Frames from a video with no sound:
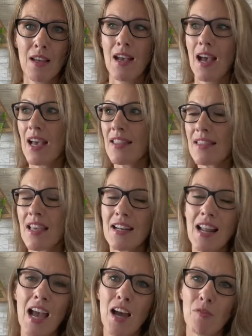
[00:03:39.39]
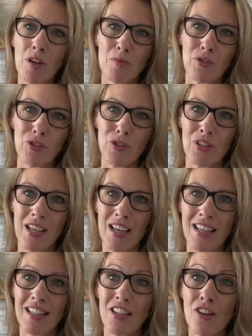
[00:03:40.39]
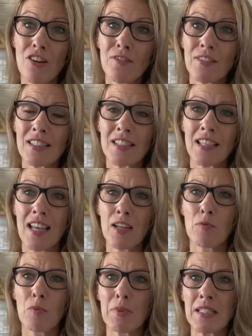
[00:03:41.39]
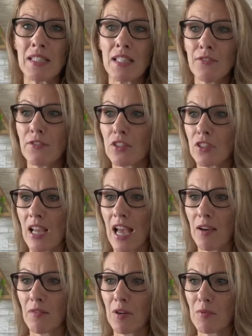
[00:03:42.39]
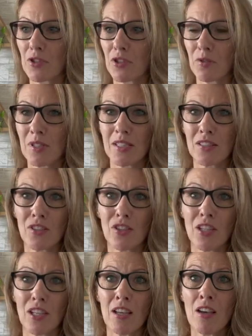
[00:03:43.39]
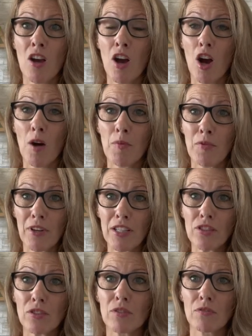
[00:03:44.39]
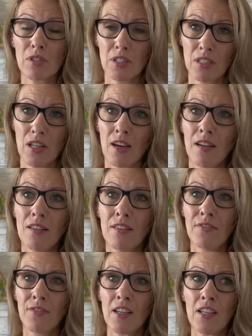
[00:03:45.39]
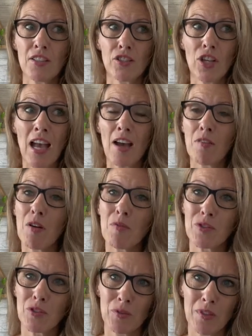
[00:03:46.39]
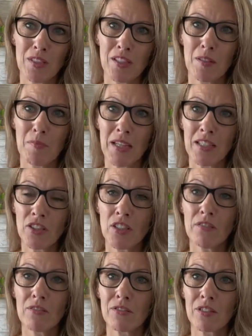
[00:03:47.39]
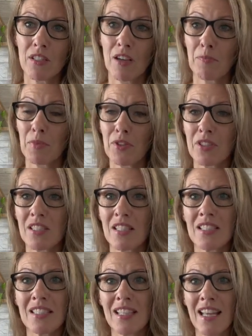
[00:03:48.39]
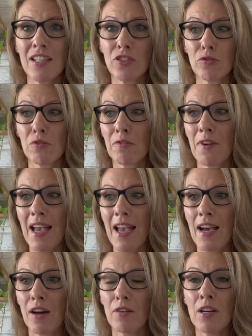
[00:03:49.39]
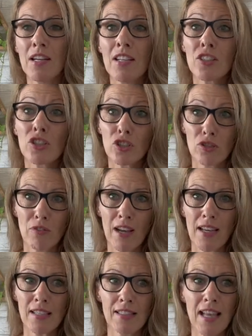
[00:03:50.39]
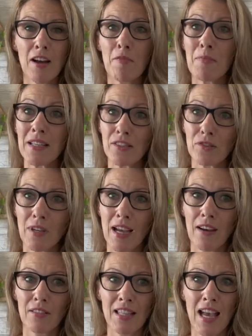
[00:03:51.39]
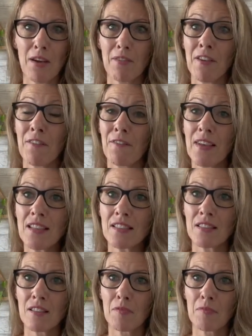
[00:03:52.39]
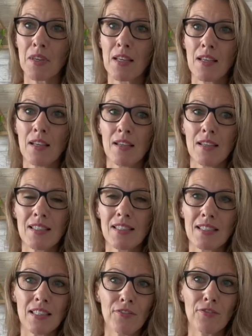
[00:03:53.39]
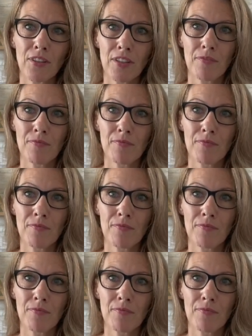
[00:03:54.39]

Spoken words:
And then how I would do that in the office, again, would be different to how I would do it to the operational staff, to how I would do it to the managerial staff, because the contextual of how stress, how mental health, how it affects them is different.